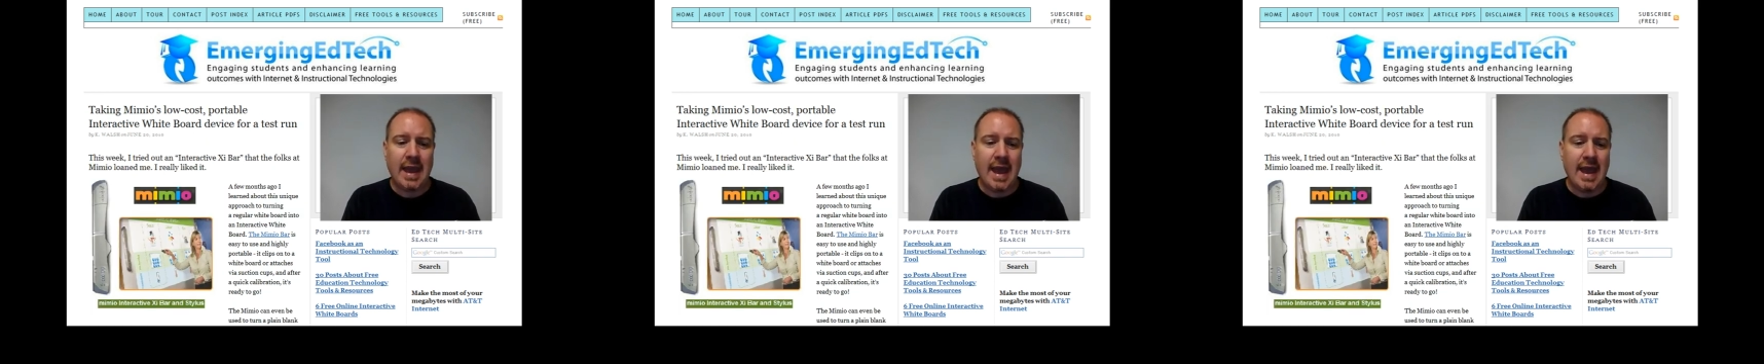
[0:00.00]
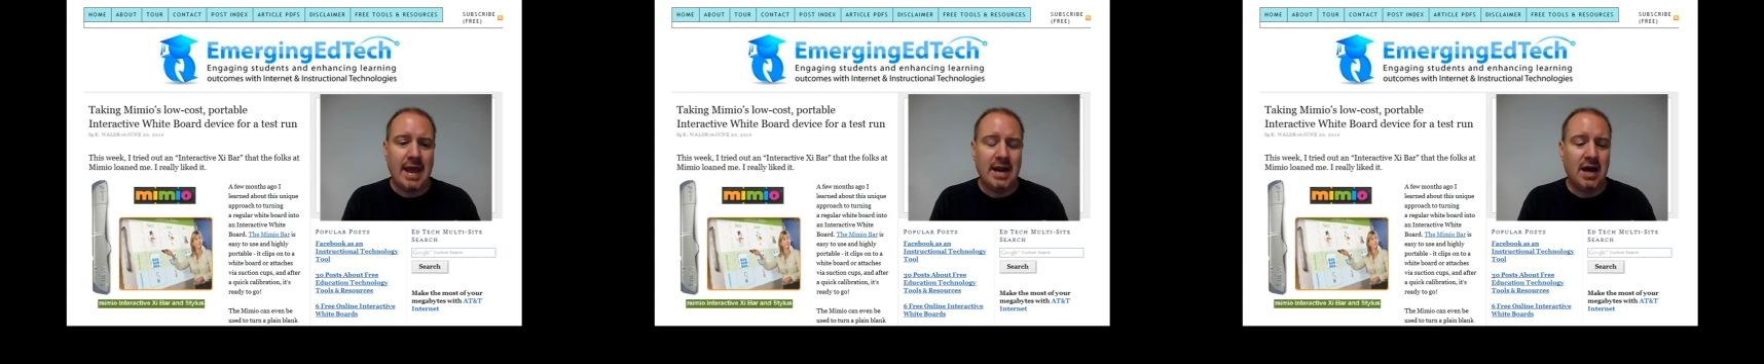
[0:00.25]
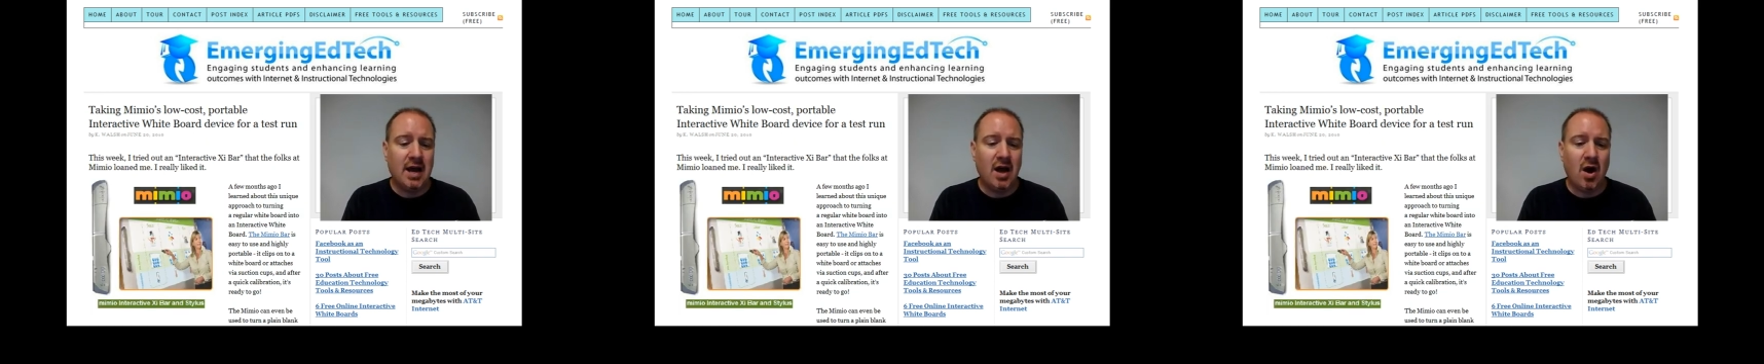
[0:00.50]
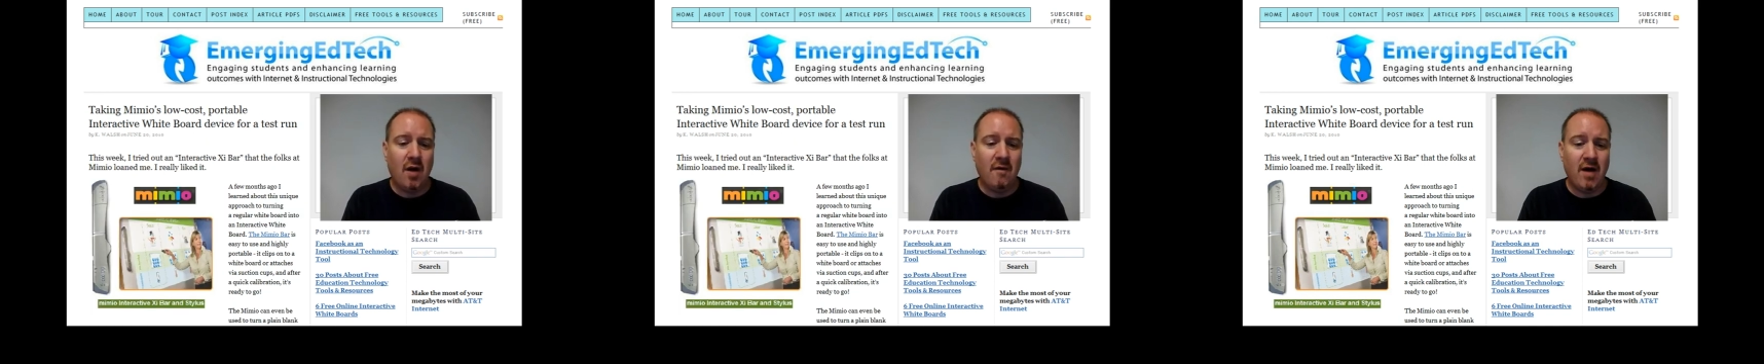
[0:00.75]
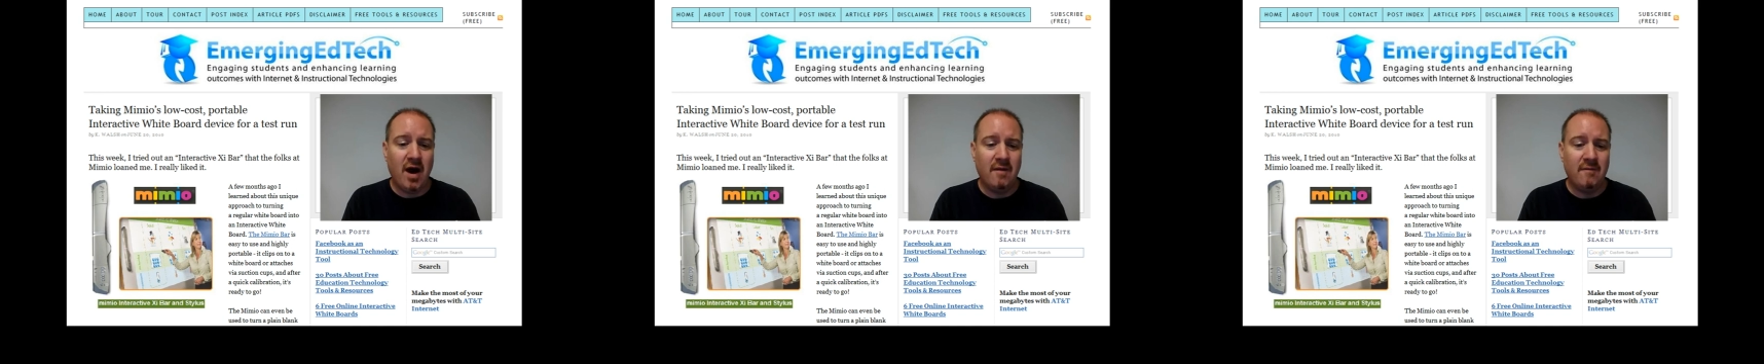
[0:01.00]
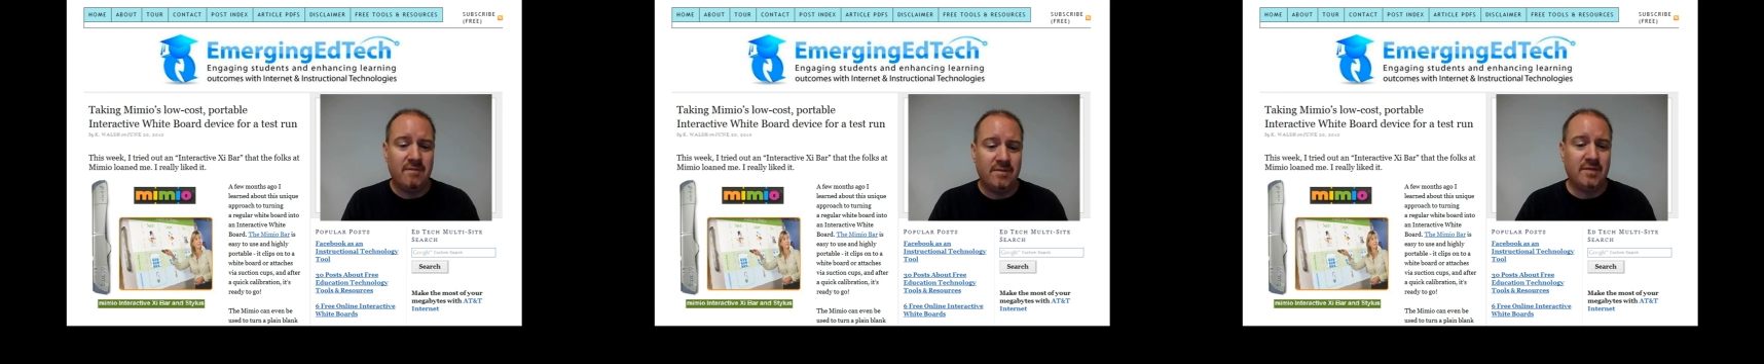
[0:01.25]
and
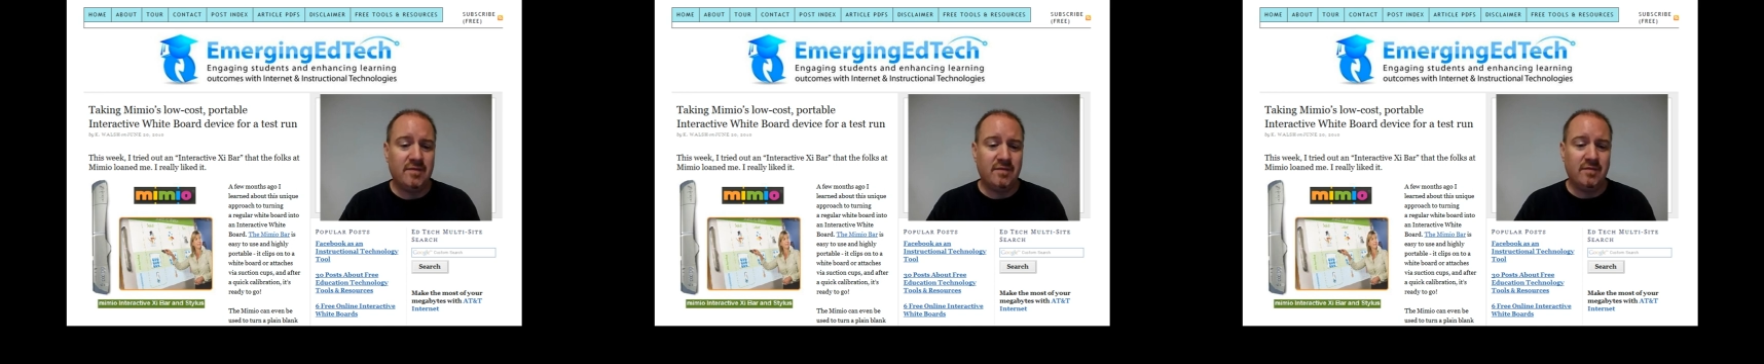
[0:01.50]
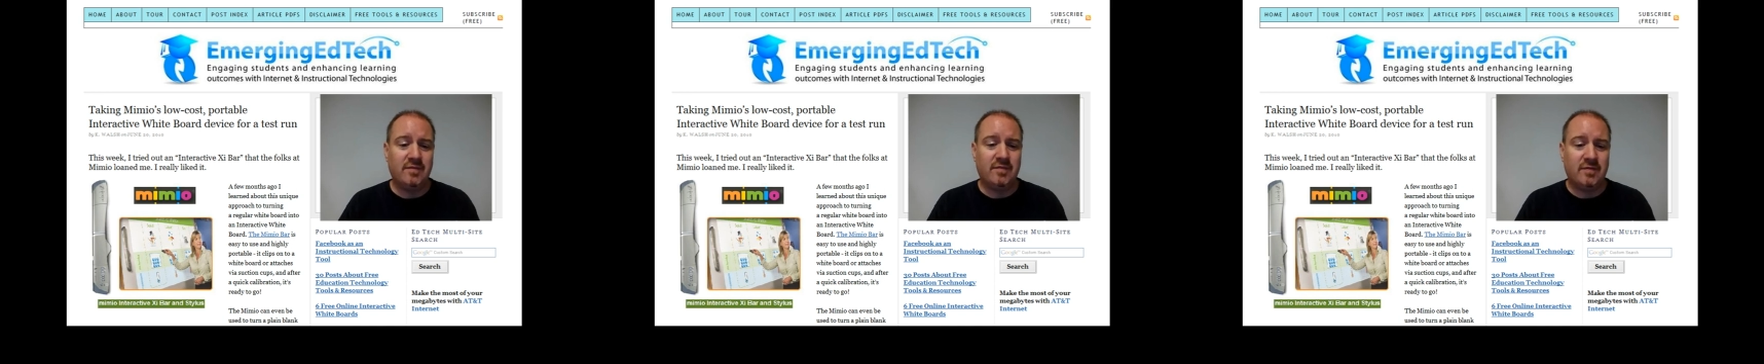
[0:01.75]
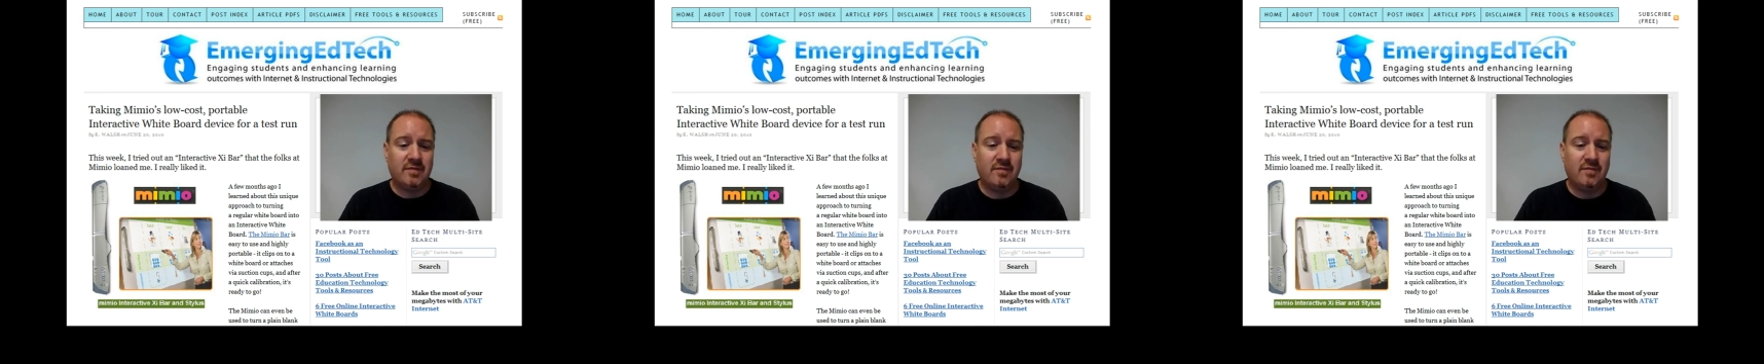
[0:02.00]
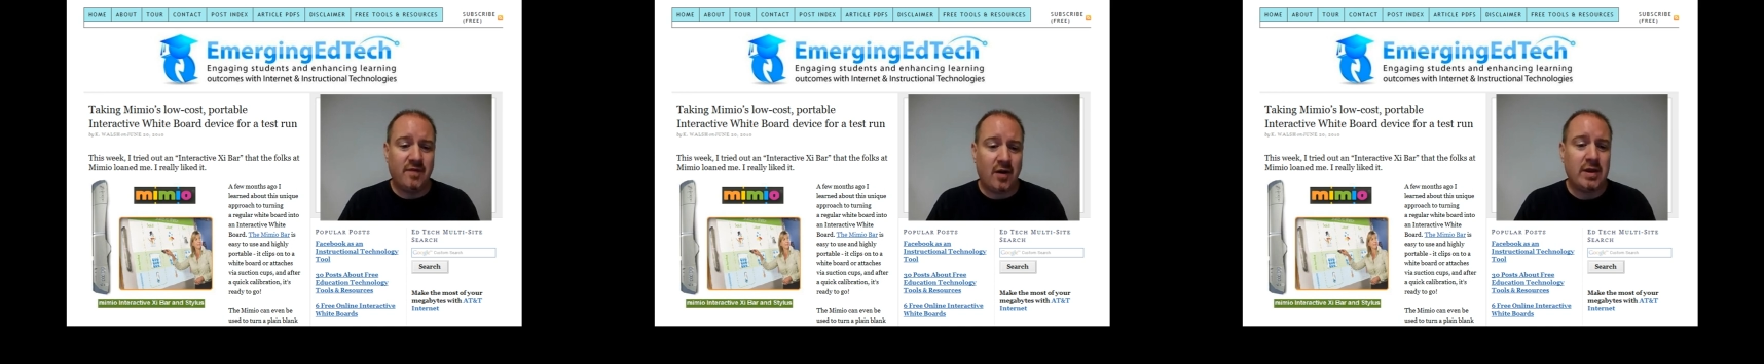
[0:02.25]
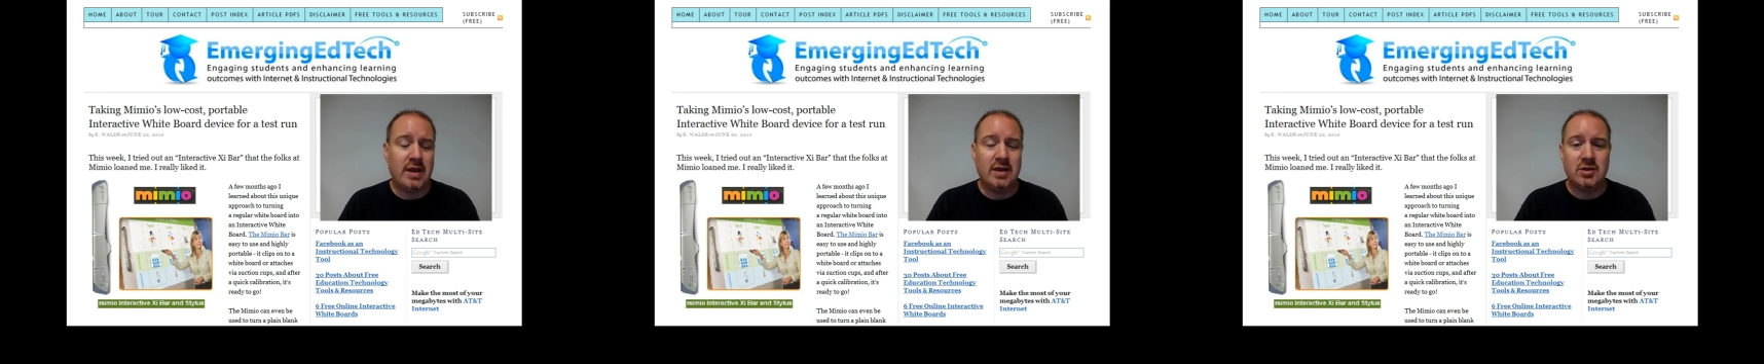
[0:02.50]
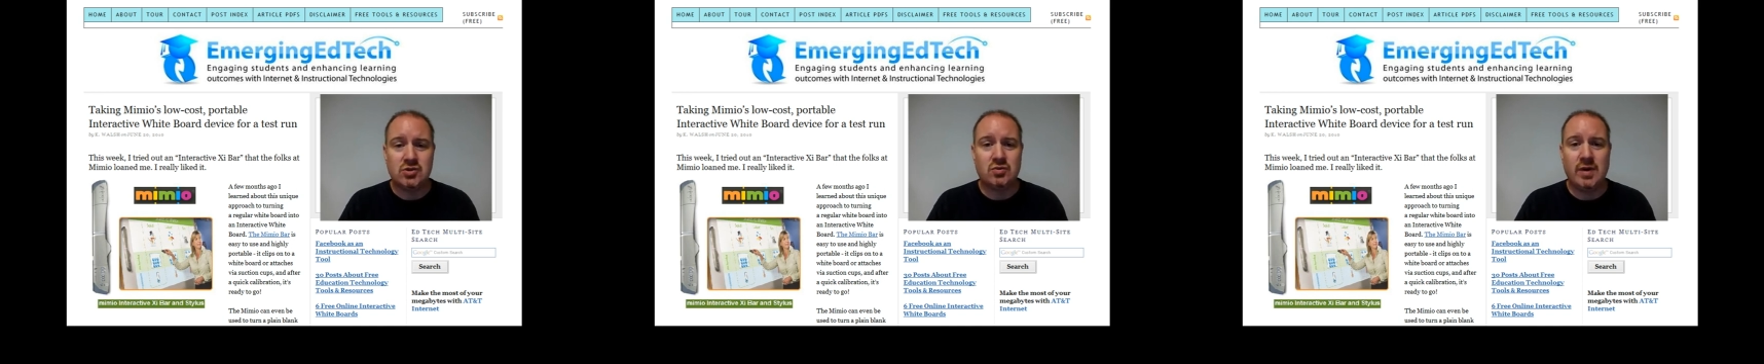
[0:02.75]
a very
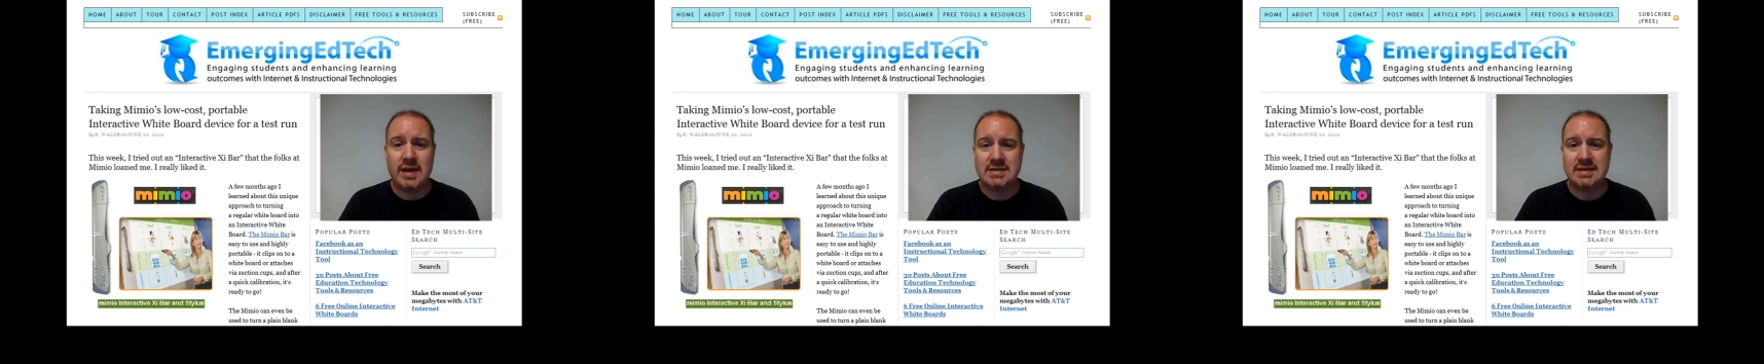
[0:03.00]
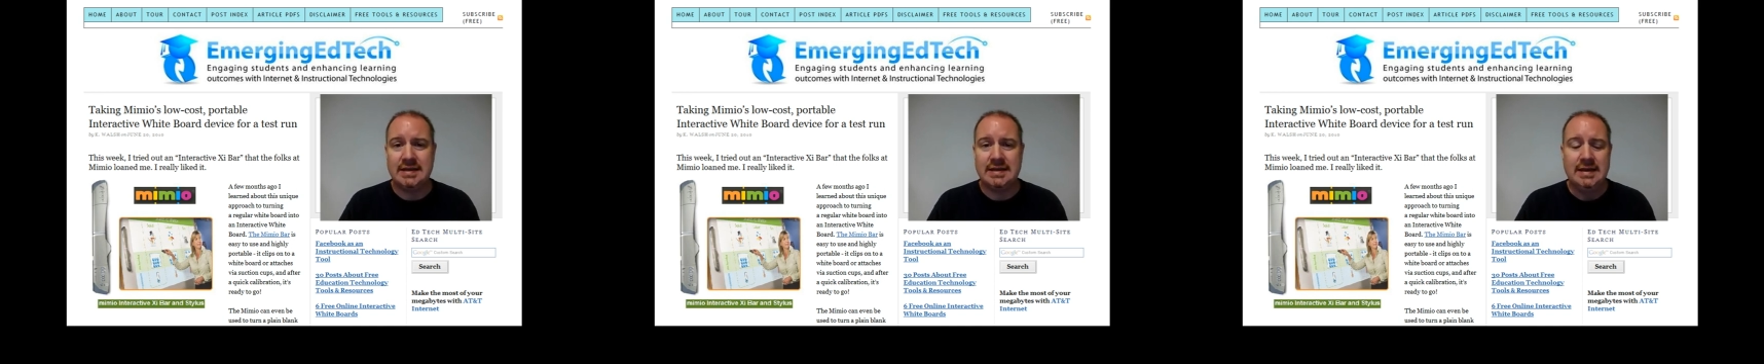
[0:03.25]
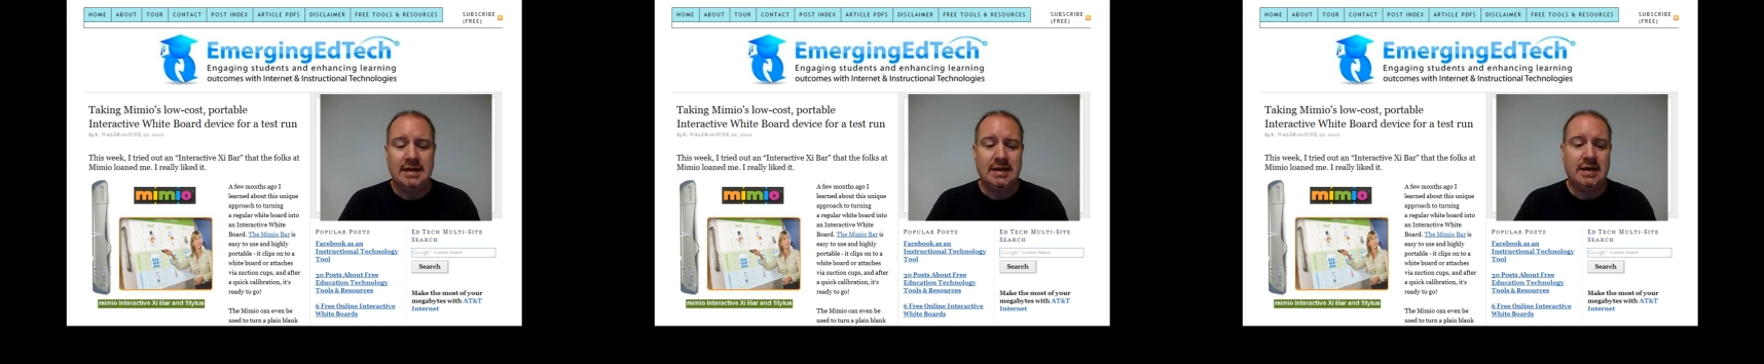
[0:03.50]
interesting